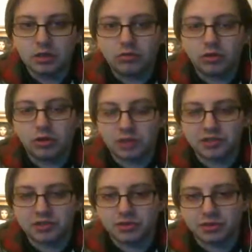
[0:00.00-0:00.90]
Well,
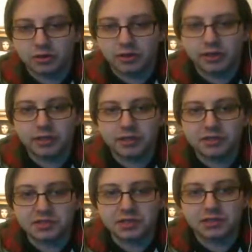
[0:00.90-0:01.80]
also at Starrcade
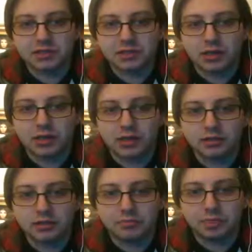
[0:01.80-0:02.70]
86,
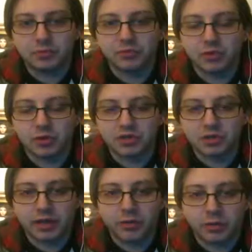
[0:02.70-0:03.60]
pay-per-view
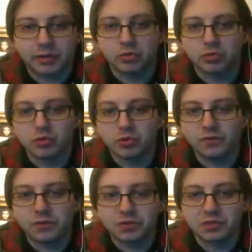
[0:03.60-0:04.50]
also had Rick
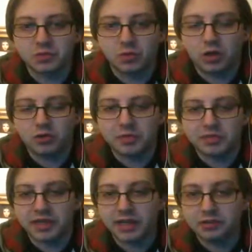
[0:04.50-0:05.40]
Rude versus Wahoo
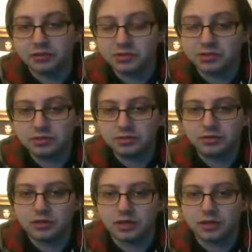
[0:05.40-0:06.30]
McDaniels,
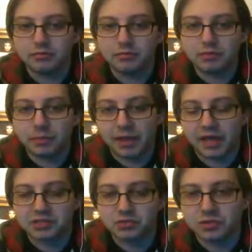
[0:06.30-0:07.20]
a
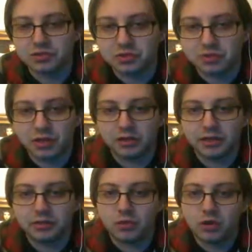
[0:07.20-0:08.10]
past wrestler
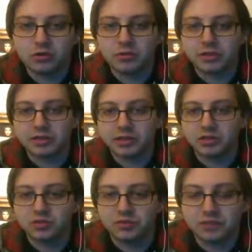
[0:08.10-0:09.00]
spotlight, and Wahoo
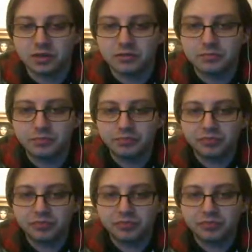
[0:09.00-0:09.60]
McDaniels we've done.